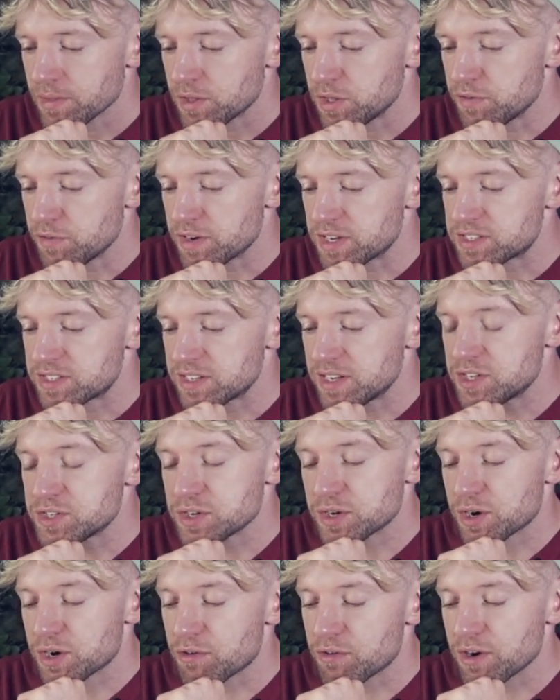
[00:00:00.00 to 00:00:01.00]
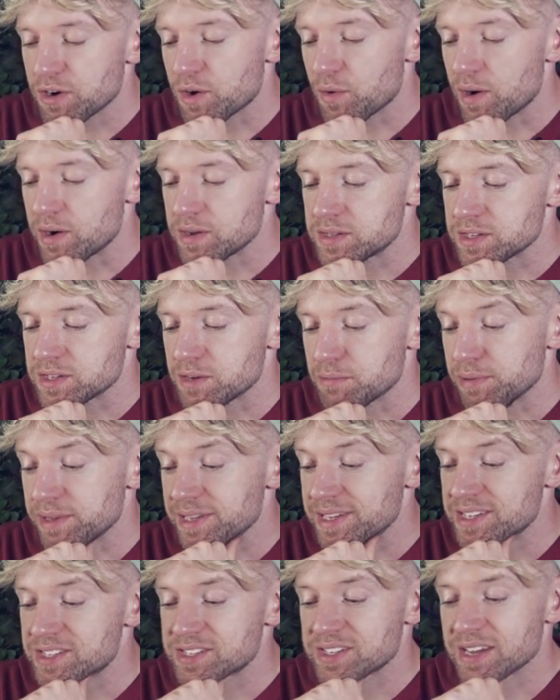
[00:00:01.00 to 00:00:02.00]
You've exceeded your current quota.
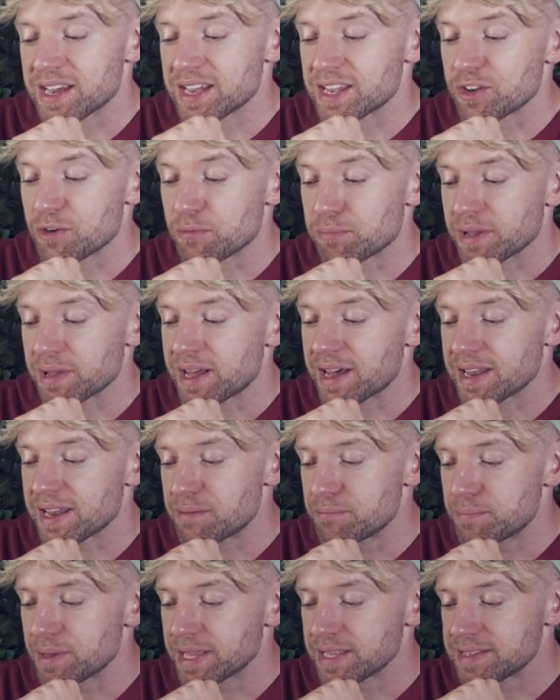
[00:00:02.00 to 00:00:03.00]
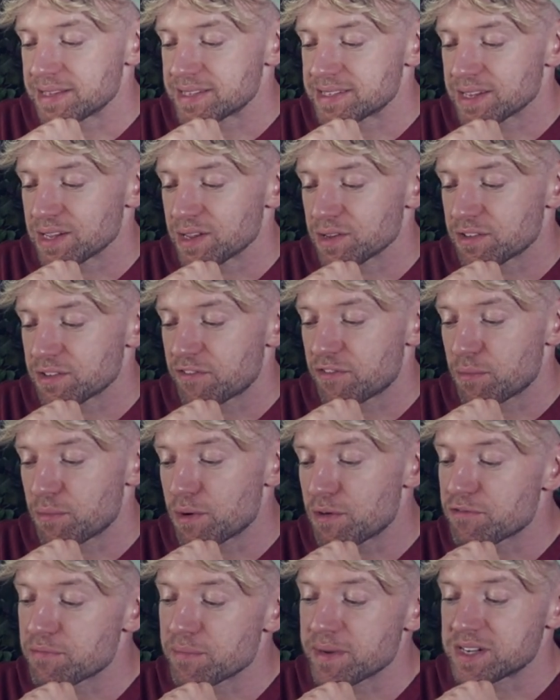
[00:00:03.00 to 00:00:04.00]
Please check your plan and billing details. For
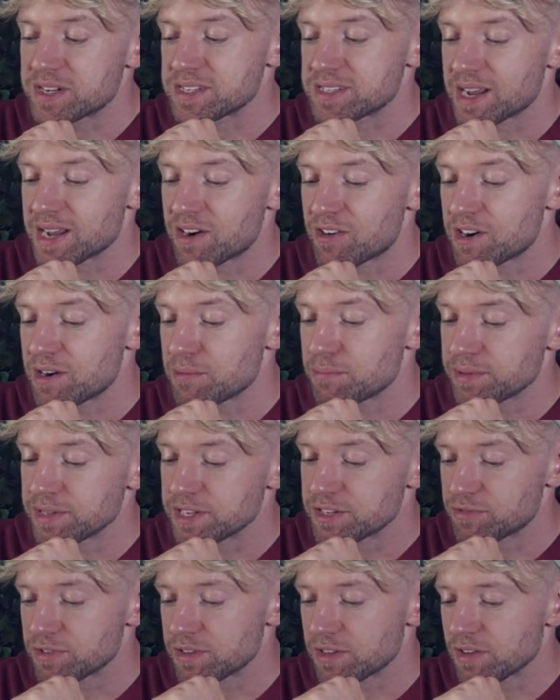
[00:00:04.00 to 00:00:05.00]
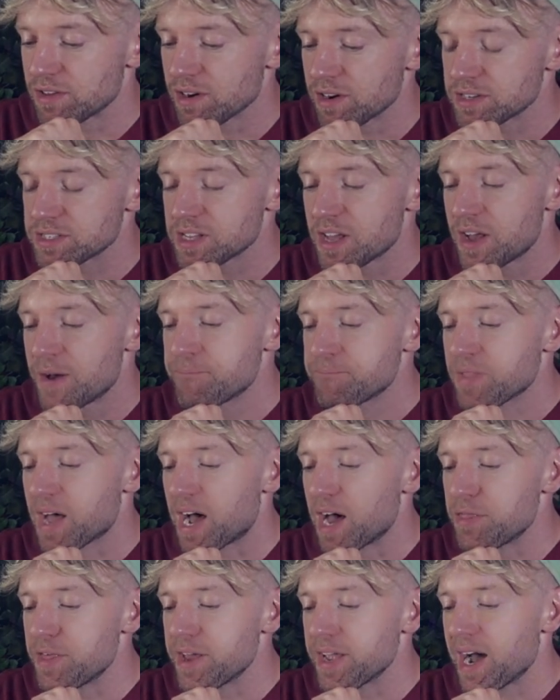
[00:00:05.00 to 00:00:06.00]
more information on this error, please read the docs.
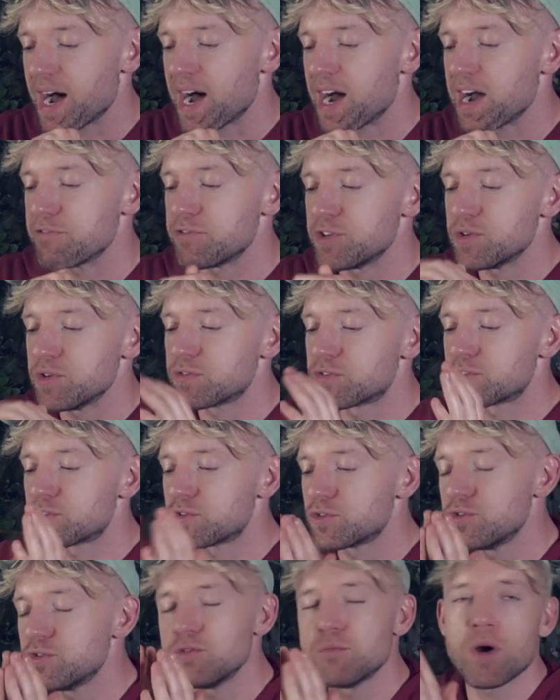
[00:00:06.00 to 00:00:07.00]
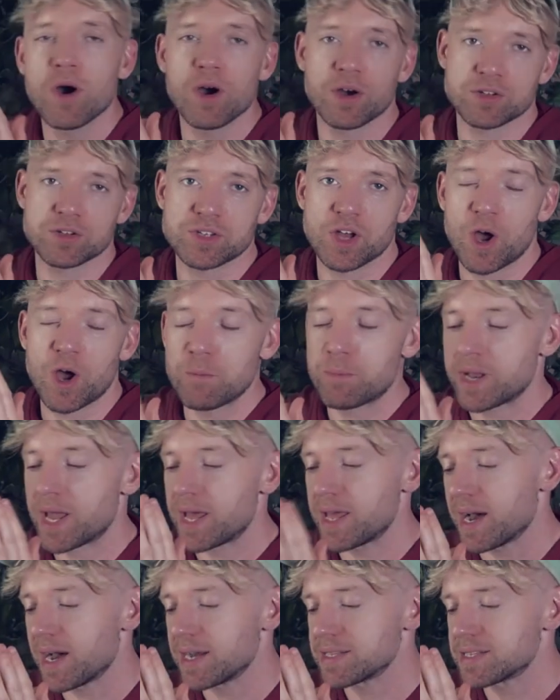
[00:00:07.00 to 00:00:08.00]
I think I have used too much
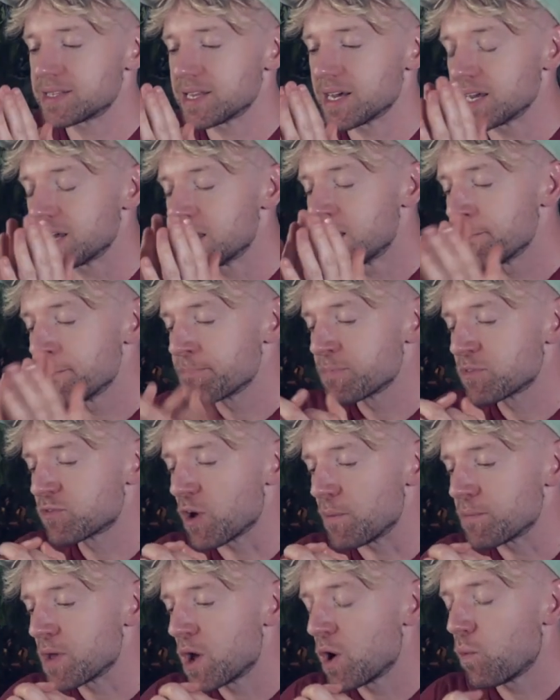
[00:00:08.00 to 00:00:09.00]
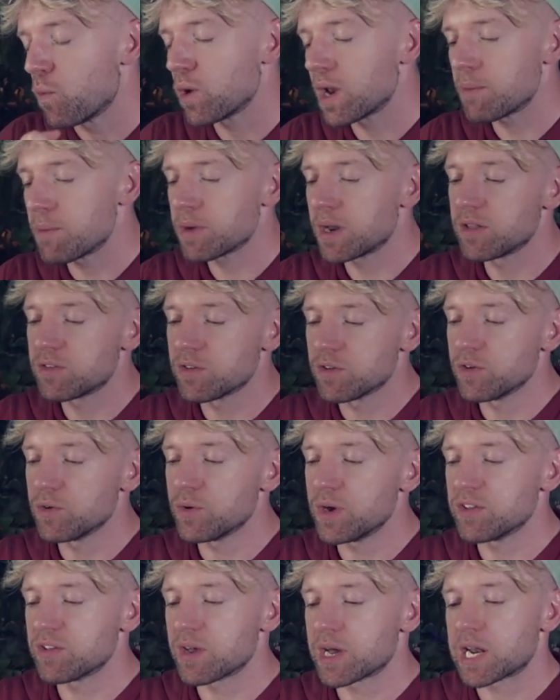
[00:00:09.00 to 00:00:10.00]
OpenAI today. So what I'm going to
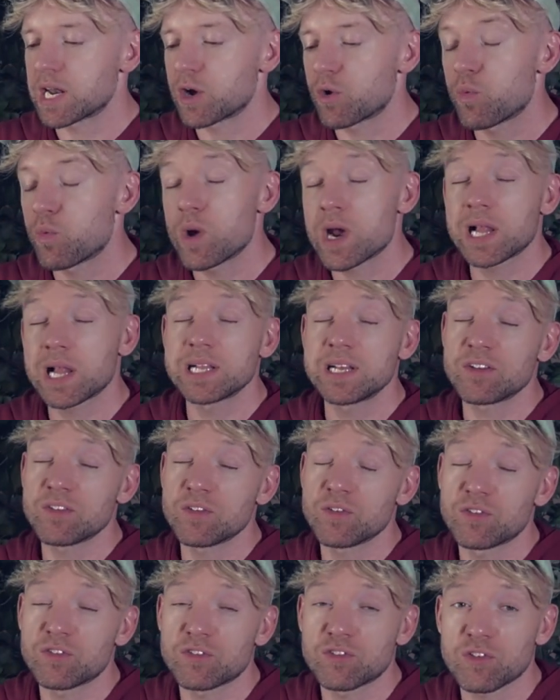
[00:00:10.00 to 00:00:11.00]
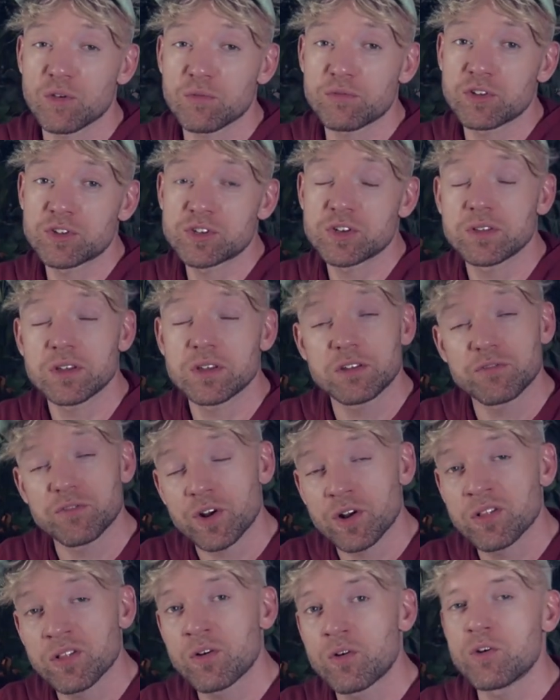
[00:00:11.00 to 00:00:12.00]
do is I'm going to quickly substitute this for
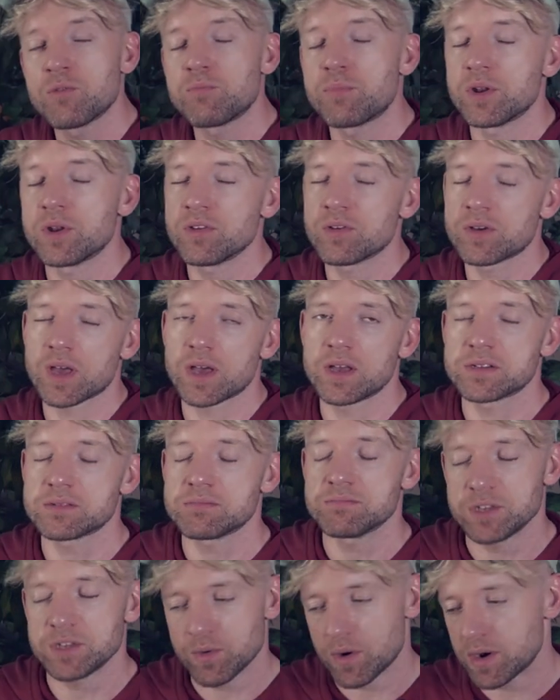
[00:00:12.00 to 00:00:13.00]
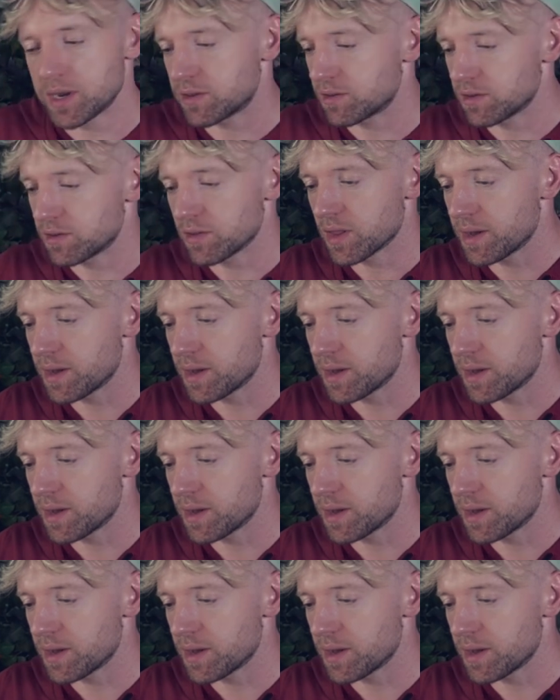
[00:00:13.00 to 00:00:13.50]
Claude, but in your case, you won't need to do